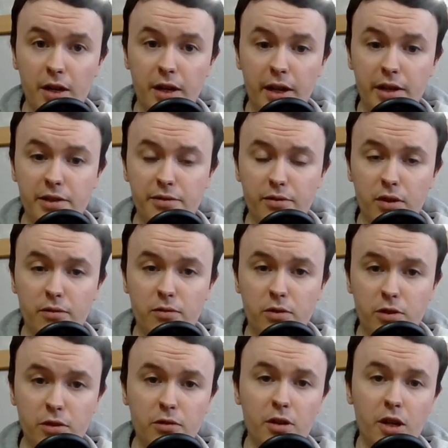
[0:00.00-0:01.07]
as further
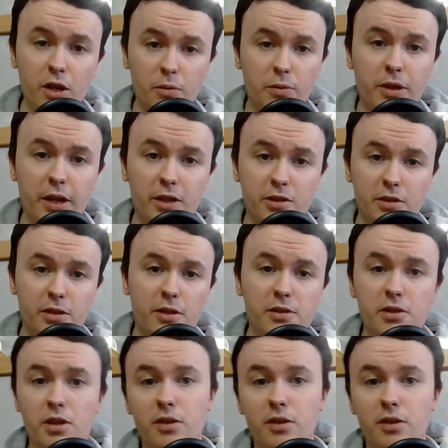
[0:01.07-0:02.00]
ado, we'll get into this.